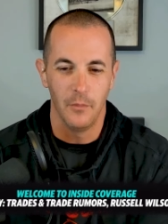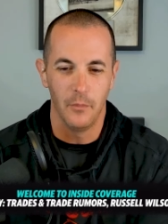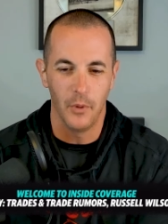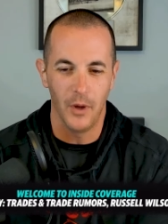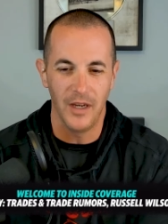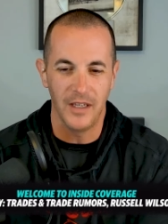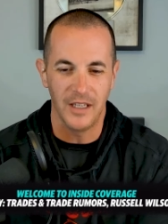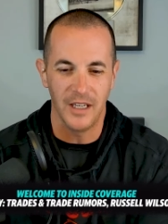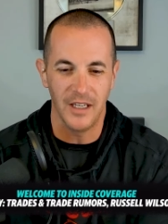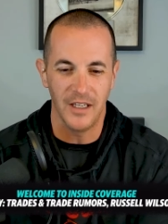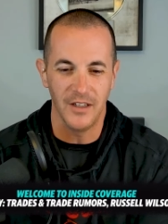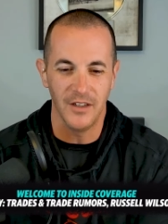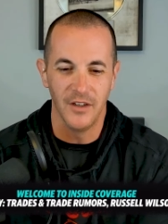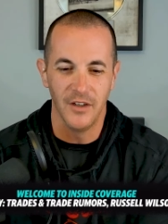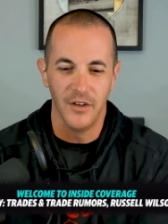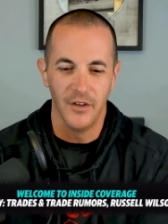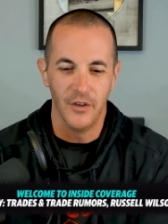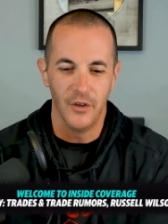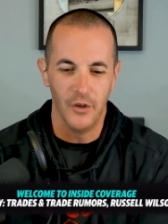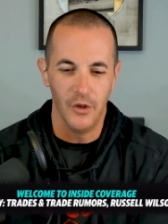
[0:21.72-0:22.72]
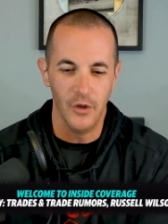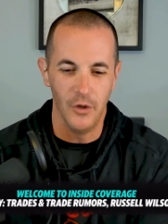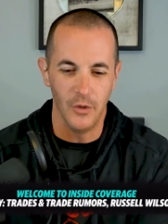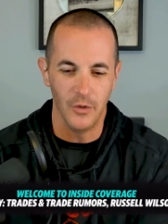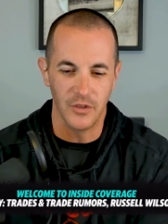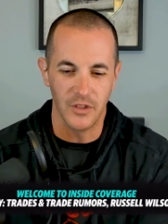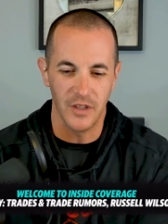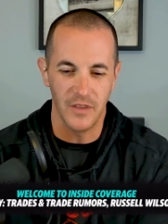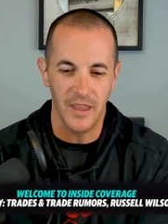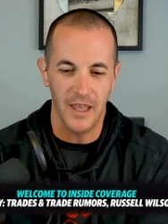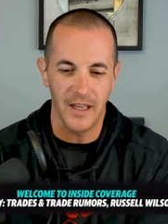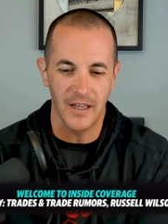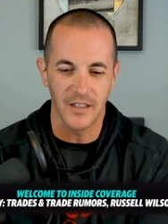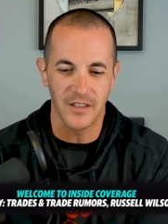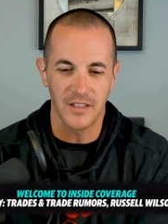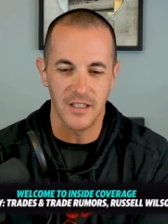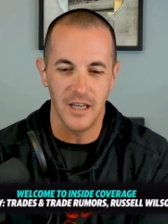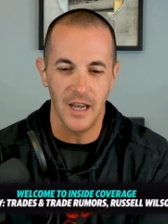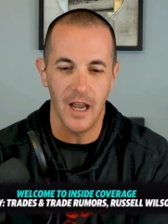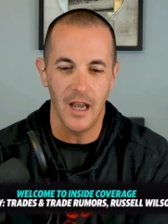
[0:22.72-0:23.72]
breaking news, and that
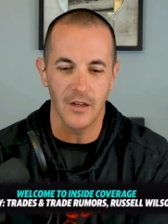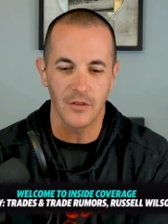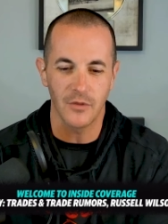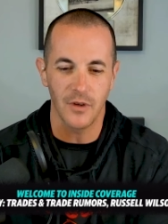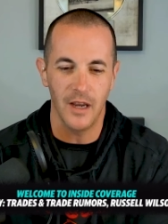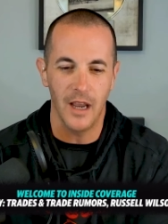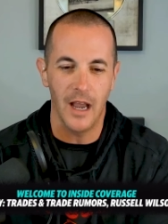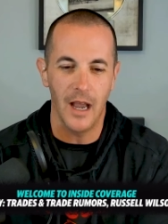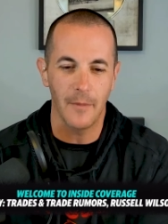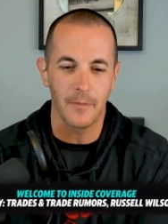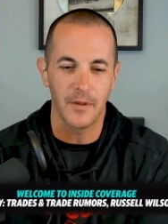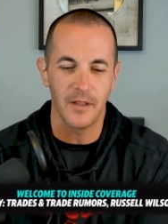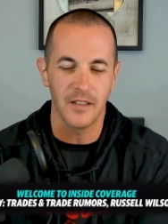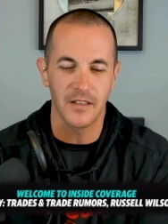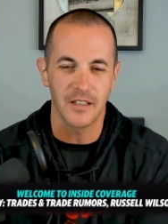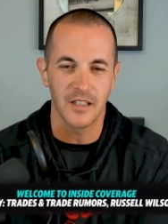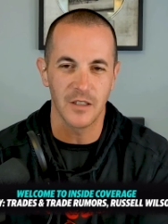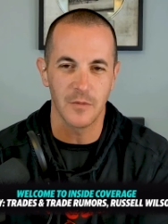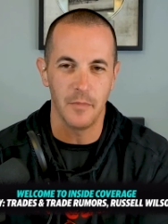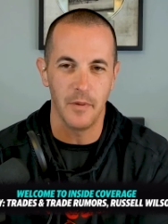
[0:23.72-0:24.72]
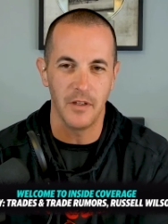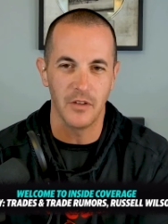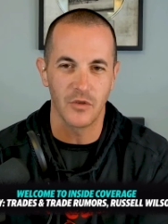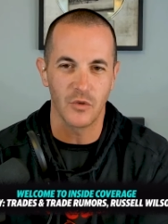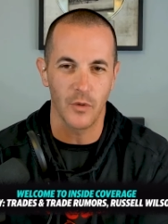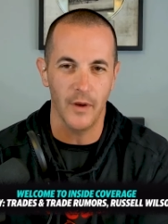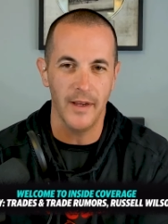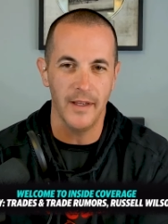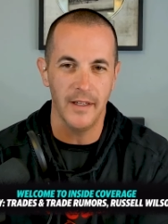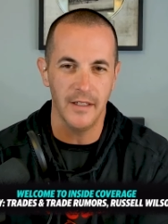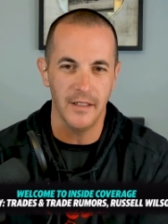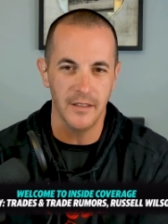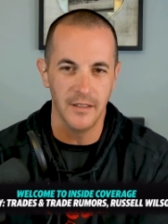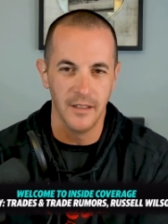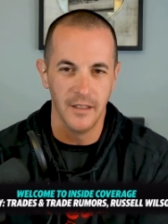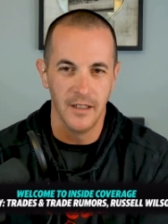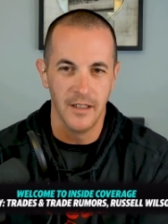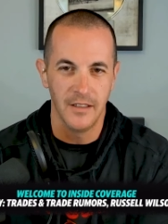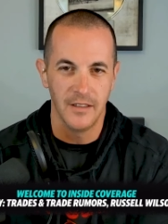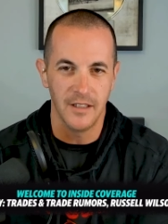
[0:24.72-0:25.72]
is DeAndre Hopkins has been
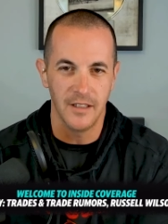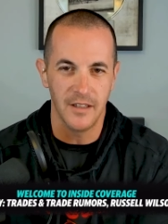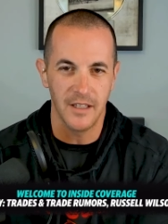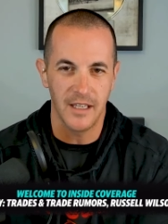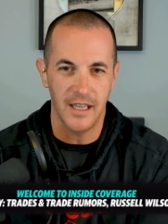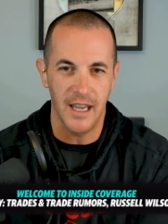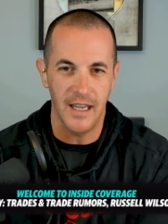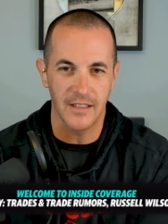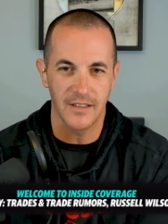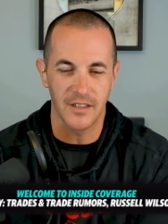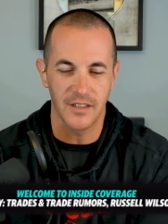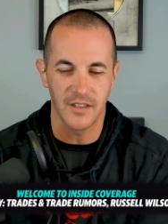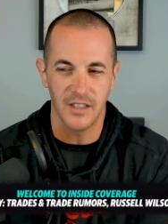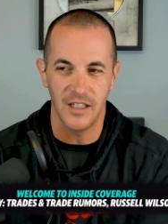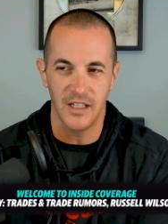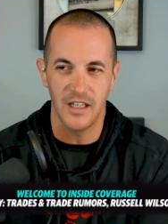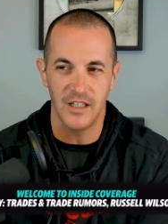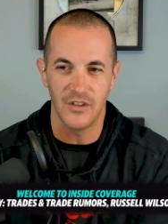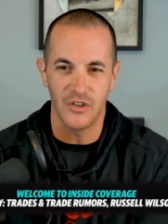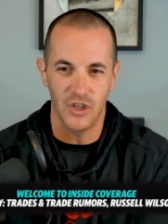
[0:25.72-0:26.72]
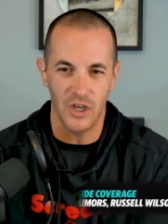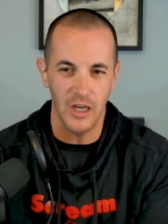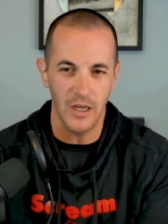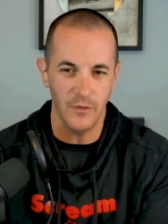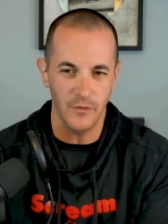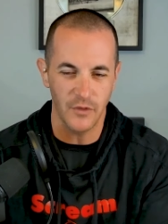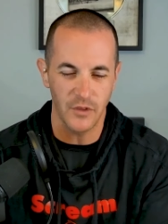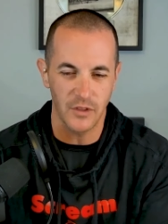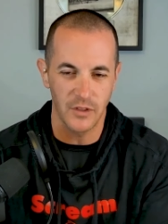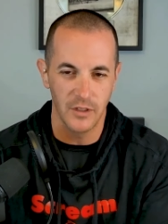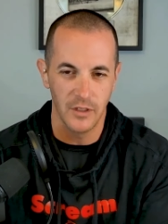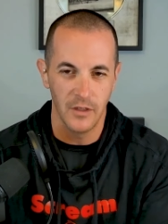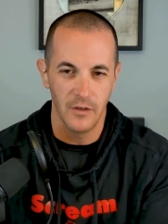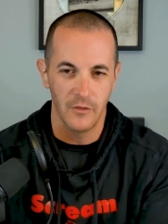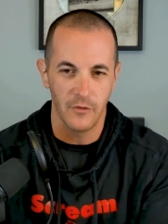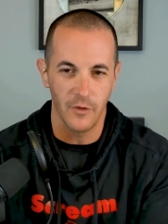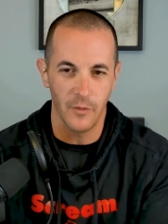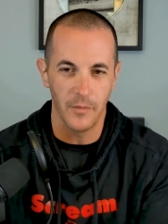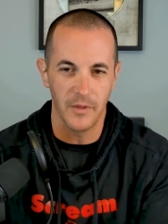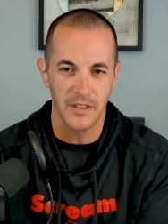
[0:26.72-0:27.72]
traded to the Kansas City Chiefs
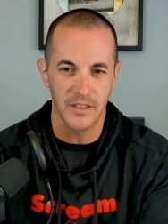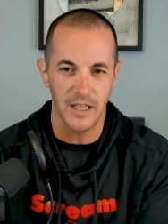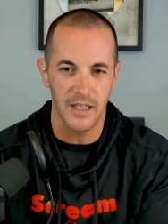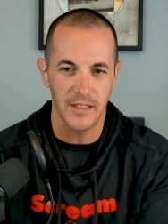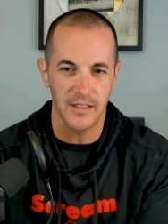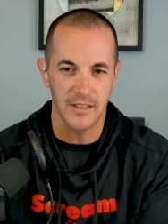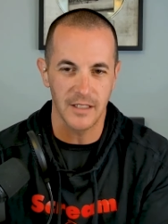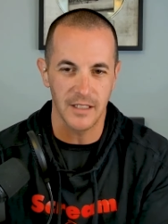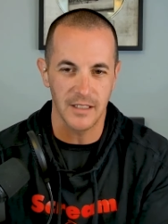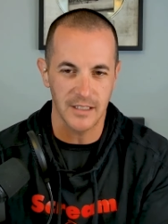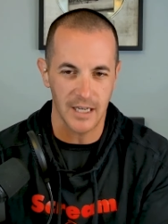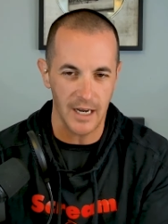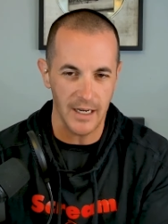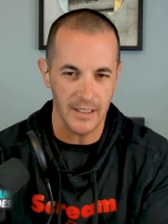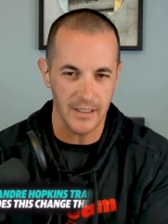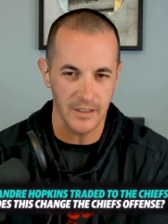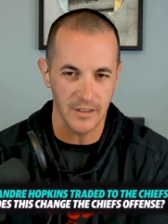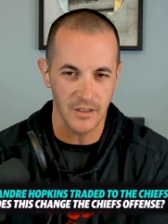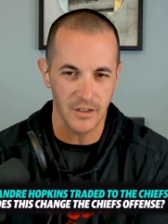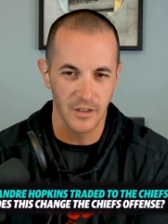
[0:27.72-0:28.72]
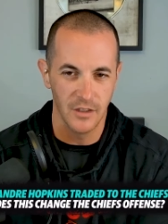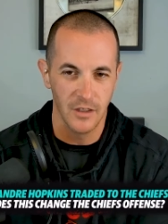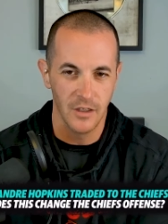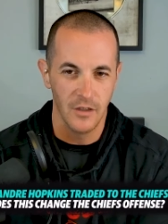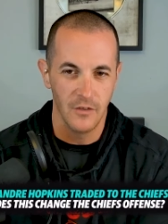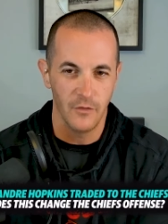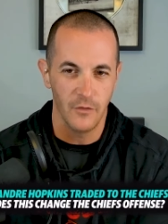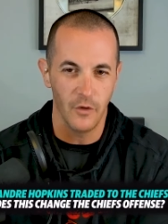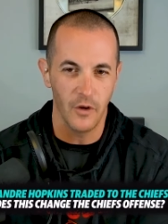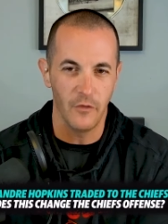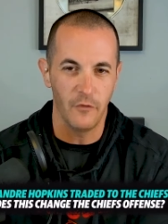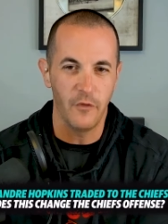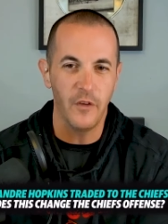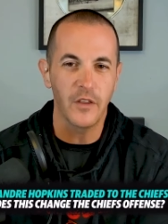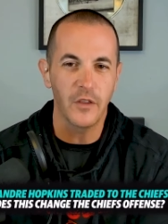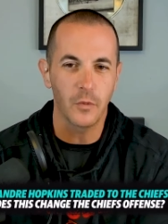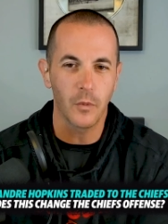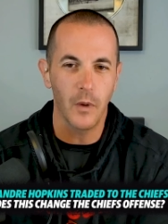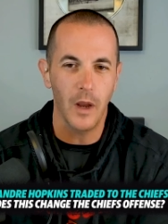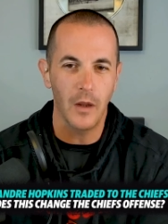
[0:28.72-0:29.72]
from the Tennessee Titans for a
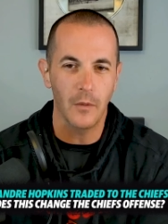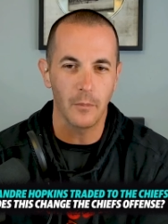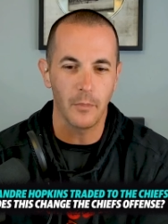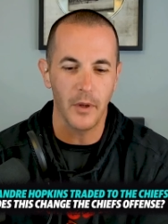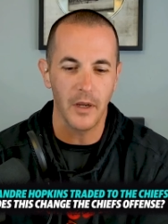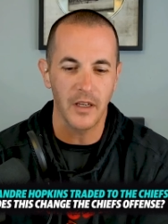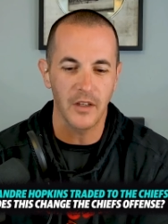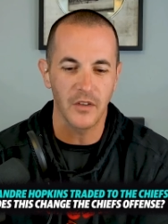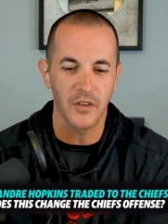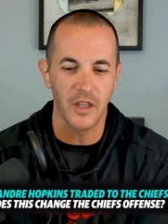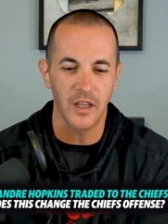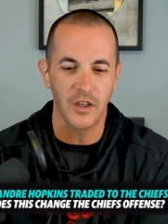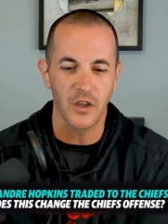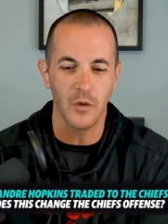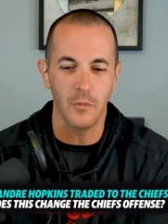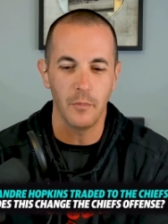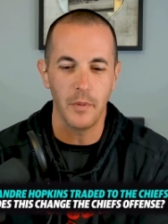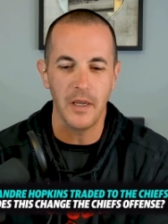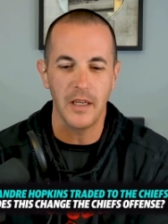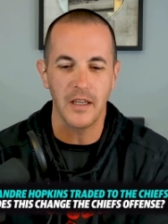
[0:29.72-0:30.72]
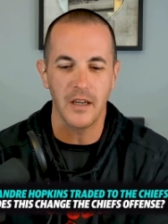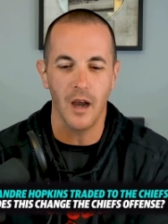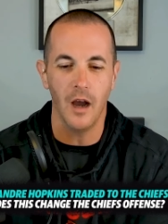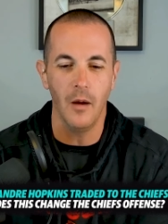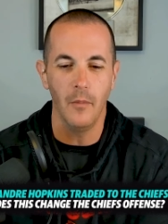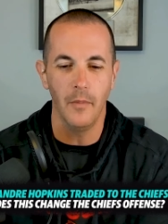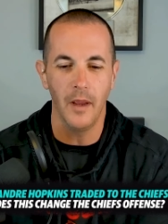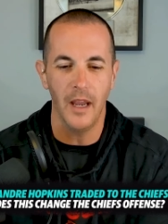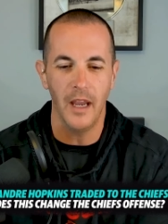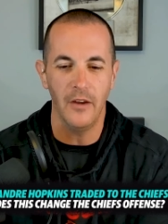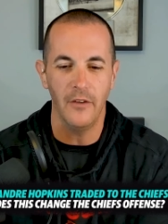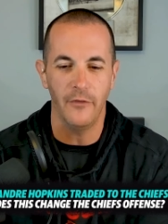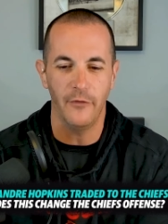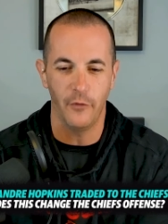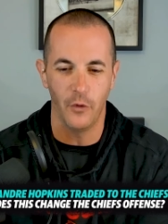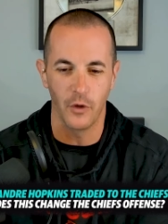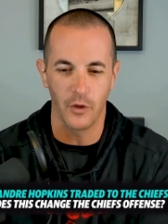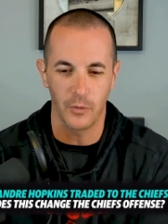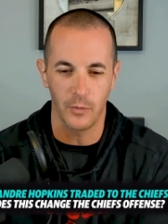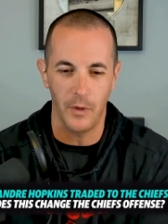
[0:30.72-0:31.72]
fifth-round pick that could become a
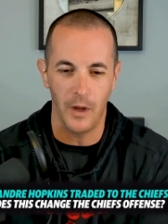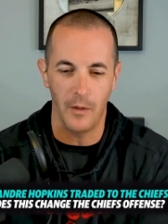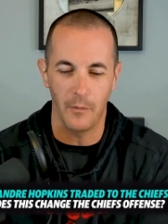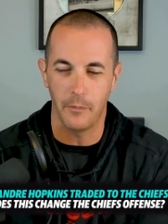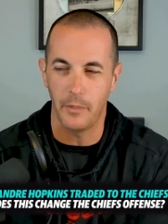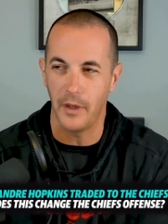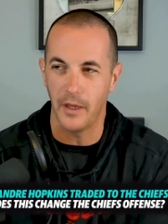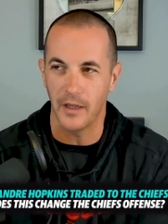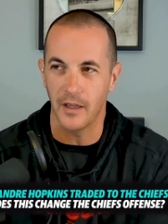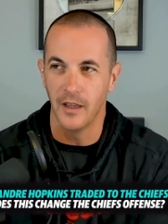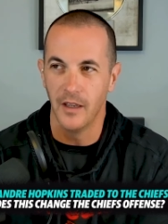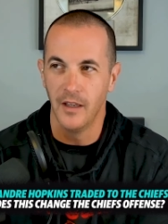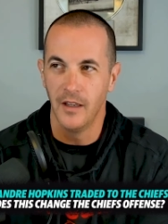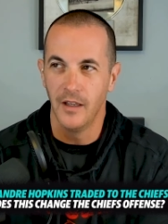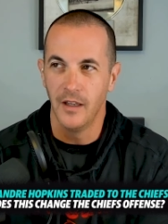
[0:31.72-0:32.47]
fourth-round pick.